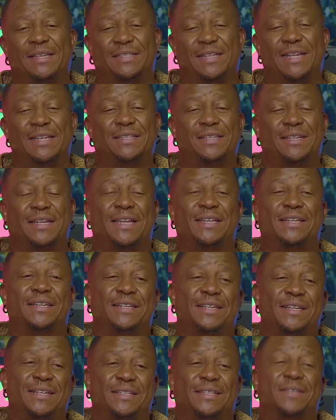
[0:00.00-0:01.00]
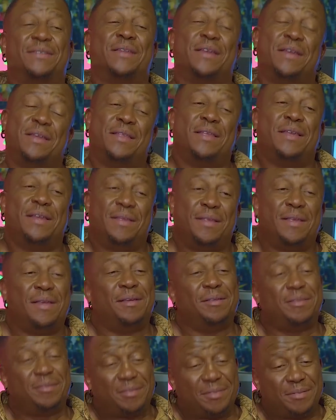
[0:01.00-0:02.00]
lasted 100 days,
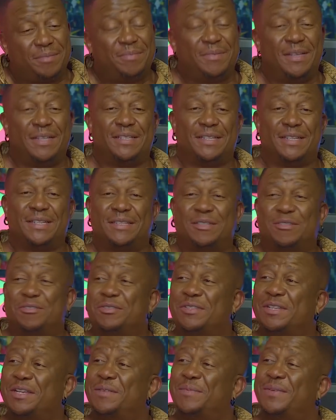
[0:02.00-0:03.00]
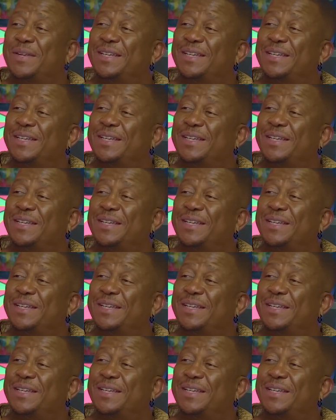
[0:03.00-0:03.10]
there's reason to celebrate.